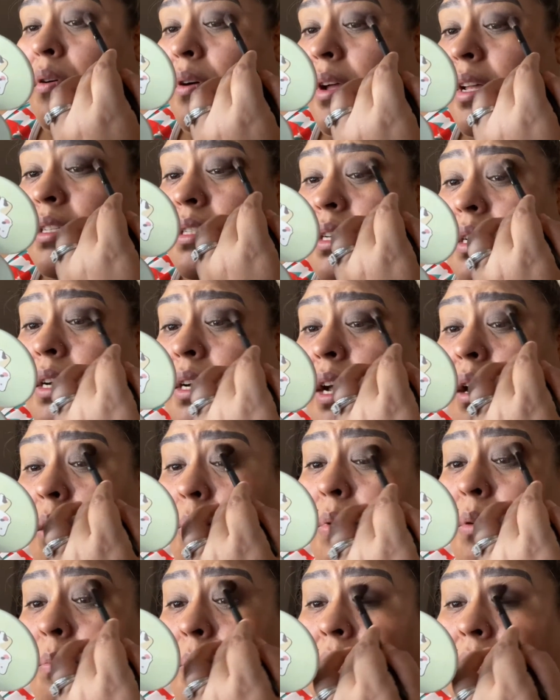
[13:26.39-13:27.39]
Is gonna help
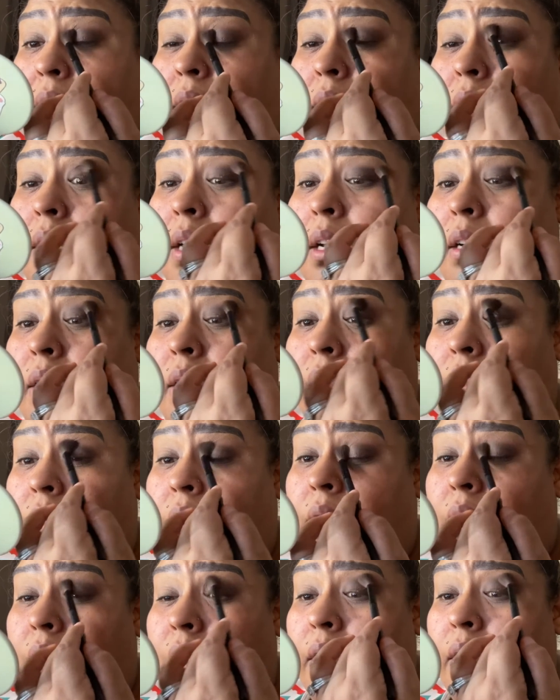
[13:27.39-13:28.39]
you blend the color,
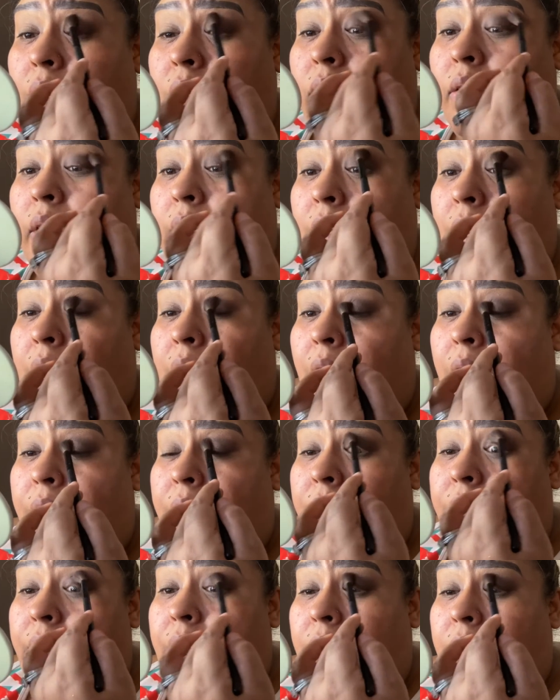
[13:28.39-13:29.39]
and then you're gonna have a
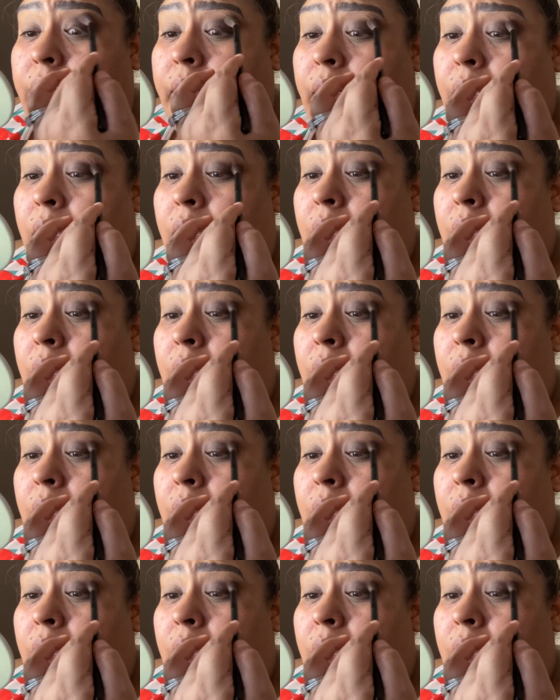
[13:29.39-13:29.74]
very